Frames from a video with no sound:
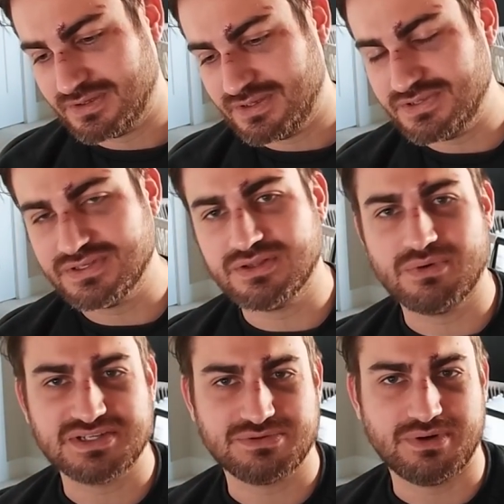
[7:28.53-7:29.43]
He's in The
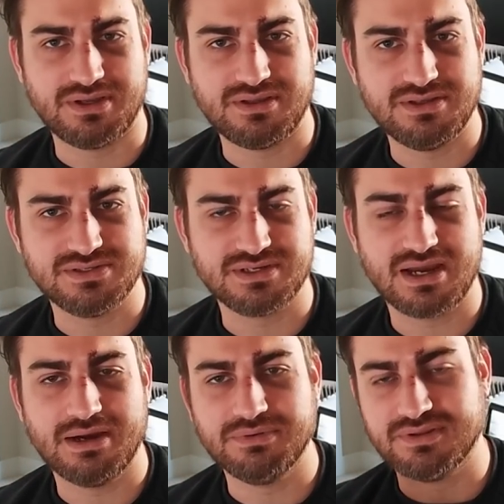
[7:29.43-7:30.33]
West Wing. He's the
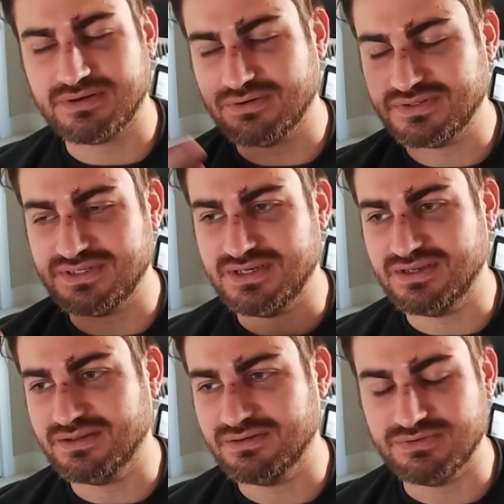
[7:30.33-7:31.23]
guy with the
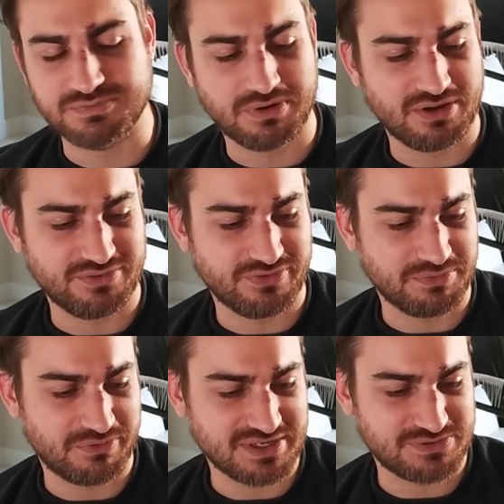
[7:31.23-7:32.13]
goatee who's bald from
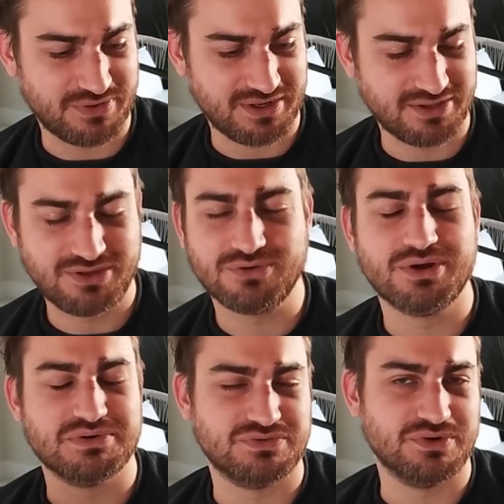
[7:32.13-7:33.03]
The West Wing. And you'll
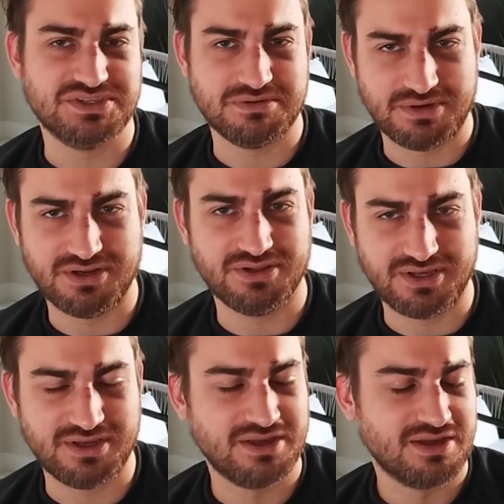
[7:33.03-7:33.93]
know his voice
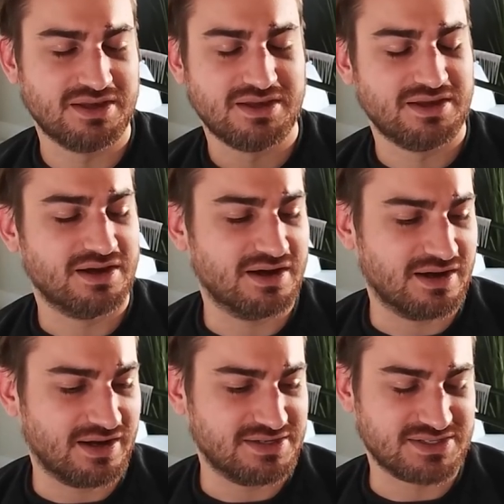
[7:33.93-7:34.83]
immediately.
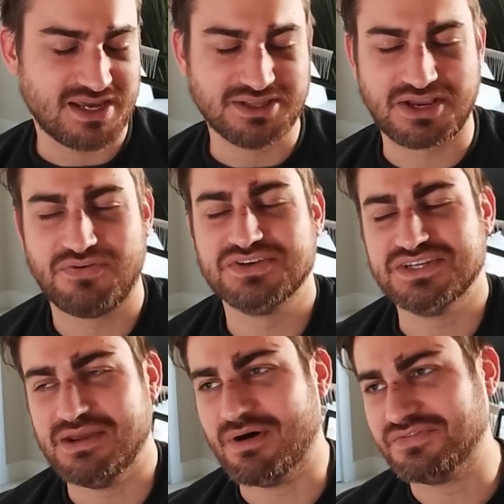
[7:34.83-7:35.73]
Uh, I just can't think of his
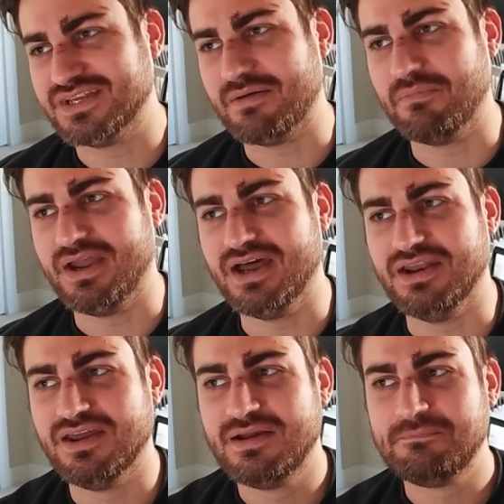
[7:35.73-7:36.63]
name off the top of my
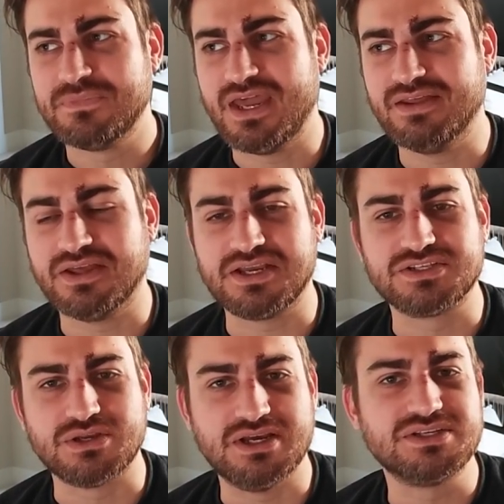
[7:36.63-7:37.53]
head. And like
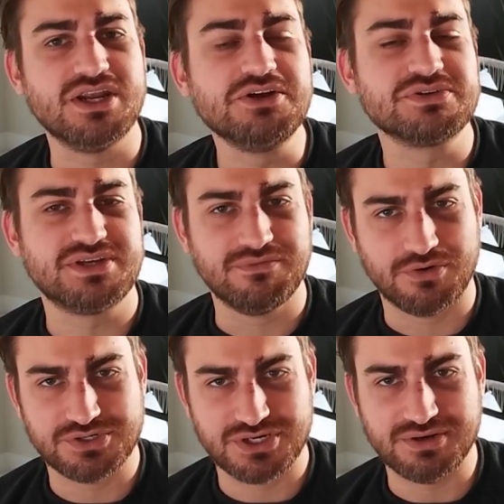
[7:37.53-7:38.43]
it's a, it's an interesting
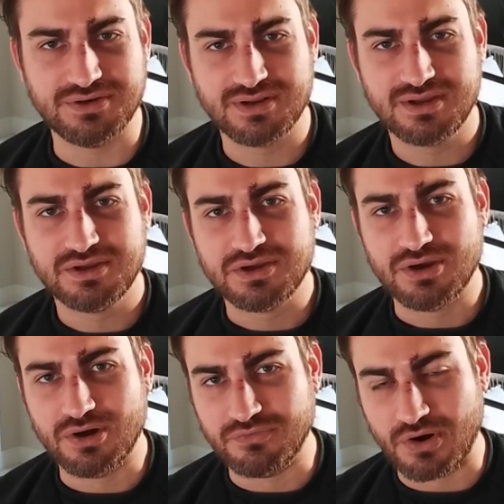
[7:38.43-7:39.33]
version
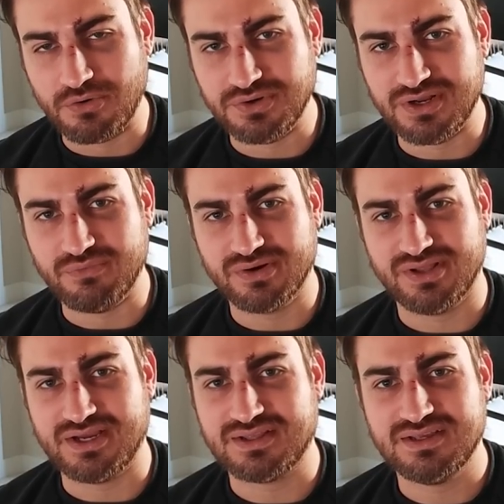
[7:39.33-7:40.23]
of Odin where
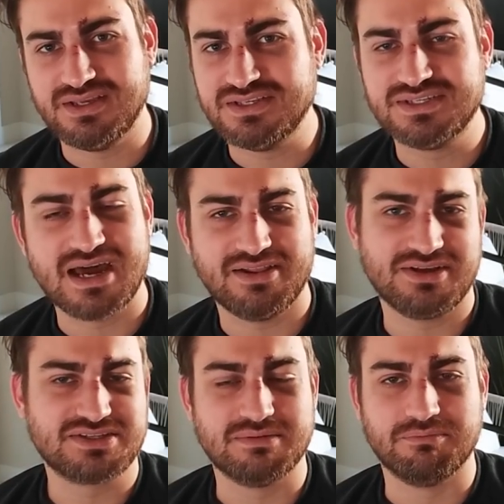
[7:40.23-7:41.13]
like he's not
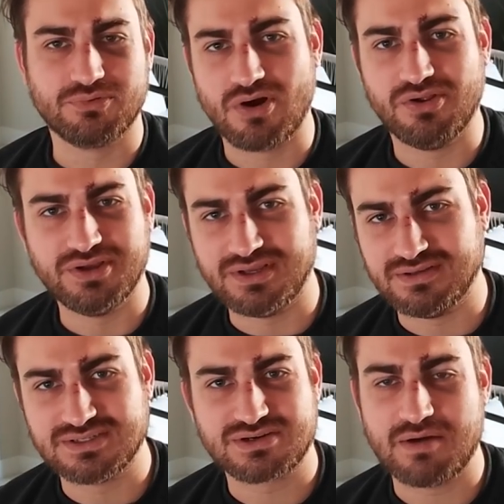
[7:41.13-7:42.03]
like some
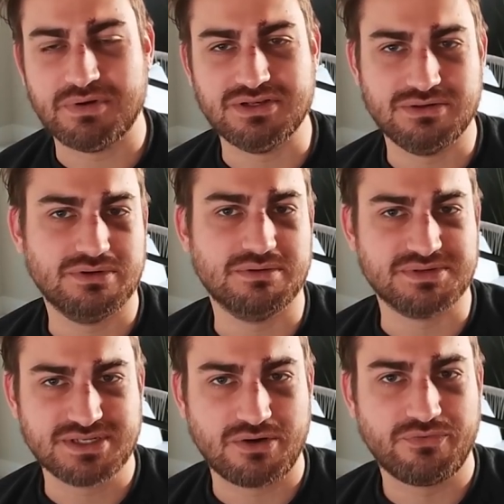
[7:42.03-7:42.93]
brawling strapping dude
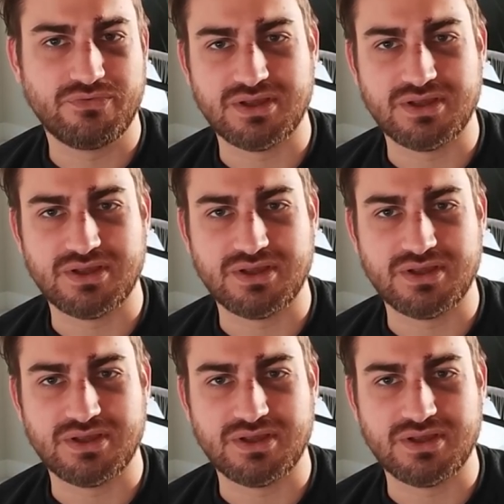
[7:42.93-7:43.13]
himself.